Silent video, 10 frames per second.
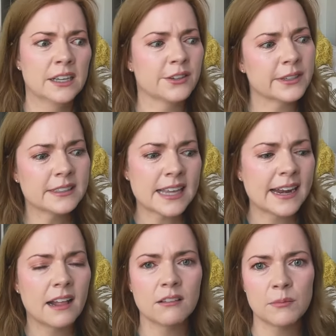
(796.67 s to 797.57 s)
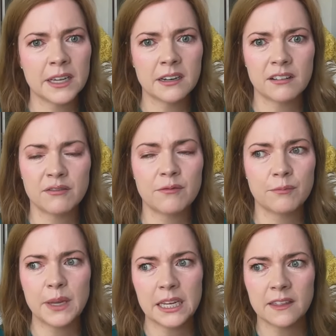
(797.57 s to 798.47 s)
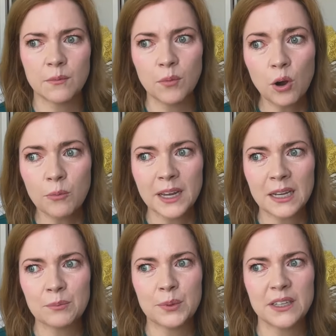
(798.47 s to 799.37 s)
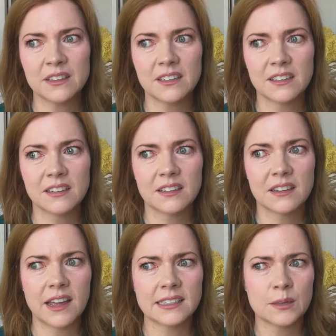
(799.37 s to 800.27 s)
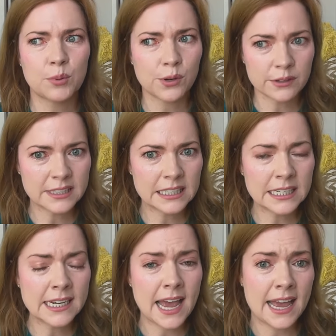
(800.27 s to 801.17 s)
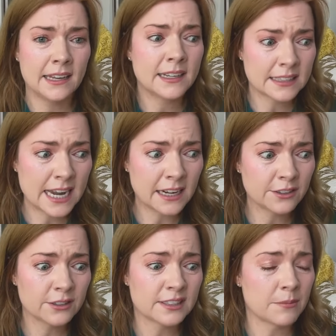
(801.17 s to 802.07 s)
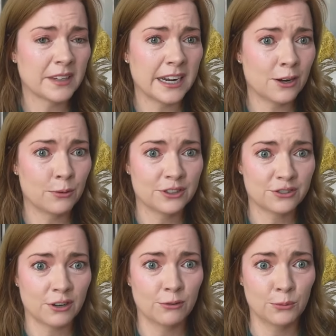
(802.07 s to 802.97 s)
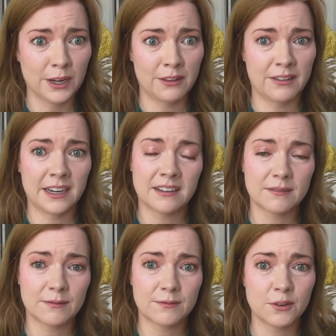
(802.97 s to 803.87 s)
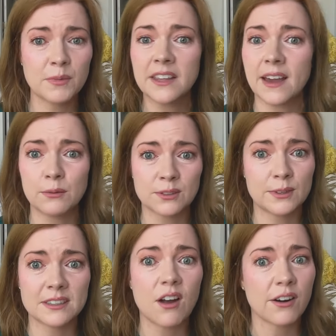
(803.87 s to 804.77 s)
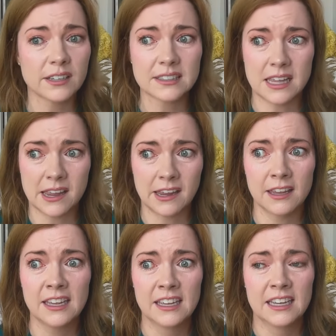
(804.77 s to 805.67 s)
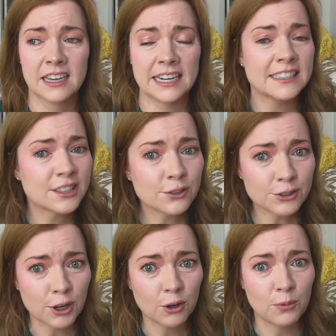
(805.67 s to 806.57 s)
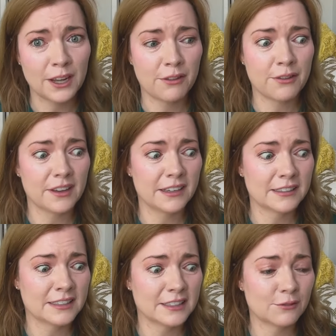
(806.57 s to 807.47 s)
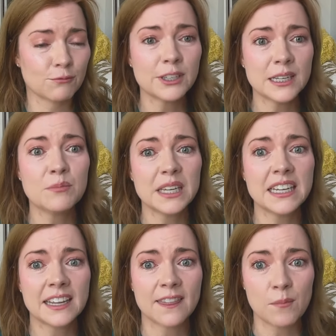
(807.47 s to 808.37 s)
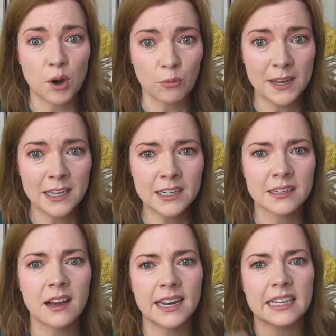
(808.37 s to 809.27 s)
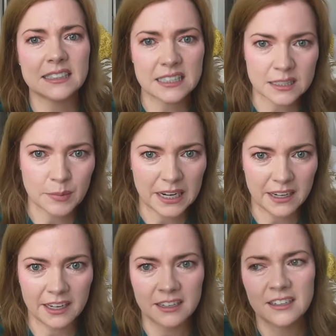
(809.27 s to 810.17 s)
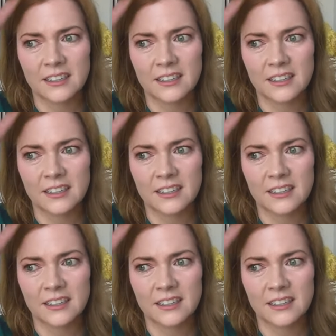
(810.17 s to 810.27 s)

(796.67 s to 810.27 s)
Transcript: there is that element of being in the moment, but as a person and as an actor, it's something I always struggled with. Like for me, that was always the hardest thing. And I still struggle with is really being in the moment and not anticipating.